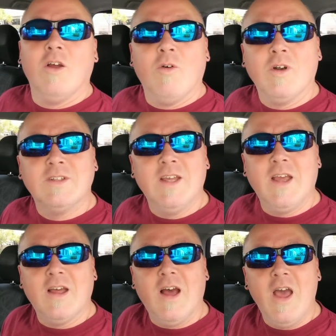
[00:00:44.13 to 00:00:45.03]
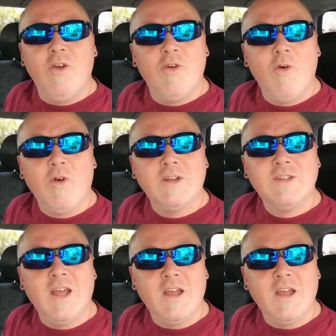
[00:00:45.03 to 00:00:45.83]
Where's he at? I don't know where he's at.